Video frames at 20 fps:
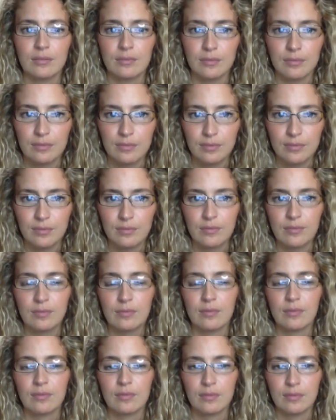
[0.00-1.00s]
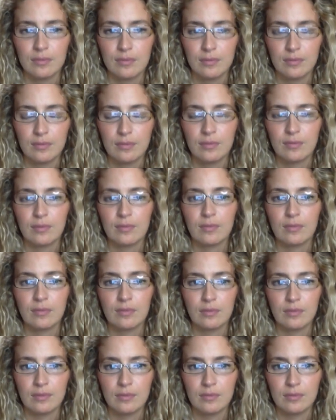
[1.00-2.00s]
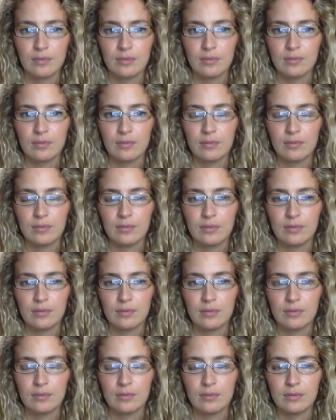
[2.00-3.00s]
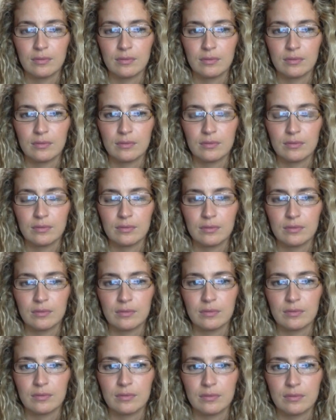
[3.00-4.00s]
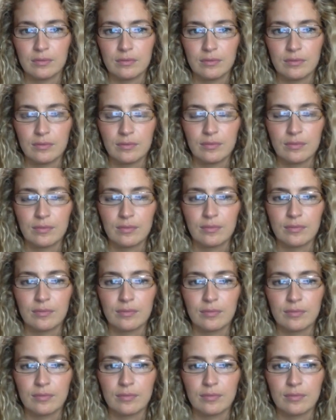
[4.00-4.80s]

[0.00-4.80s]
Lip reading: The person shown says nothing.